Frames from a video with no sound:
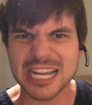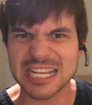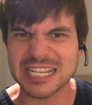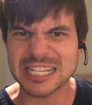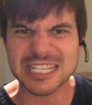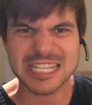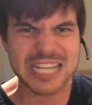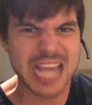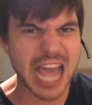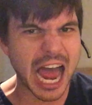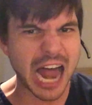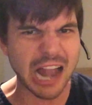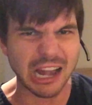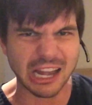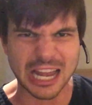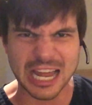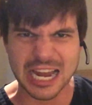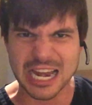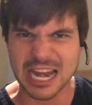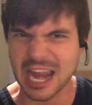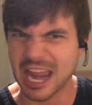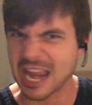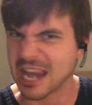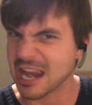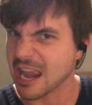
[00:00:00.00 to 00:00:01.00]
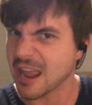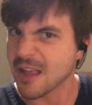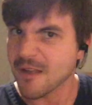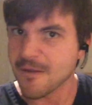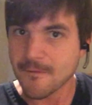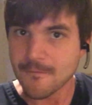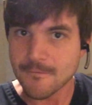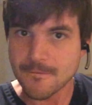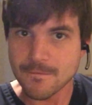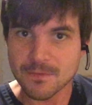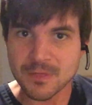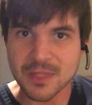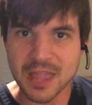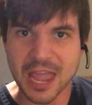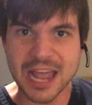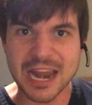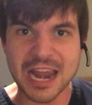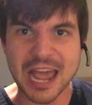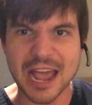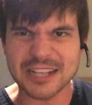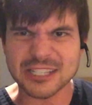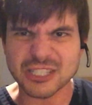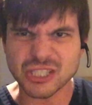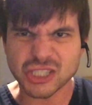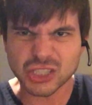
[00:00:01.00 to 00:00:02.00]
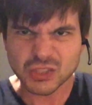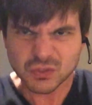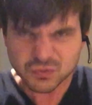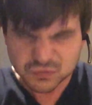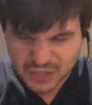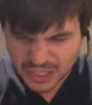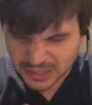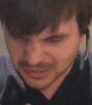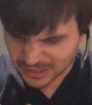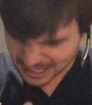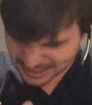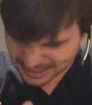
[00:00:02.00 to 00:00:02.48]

and yelling, and it just felt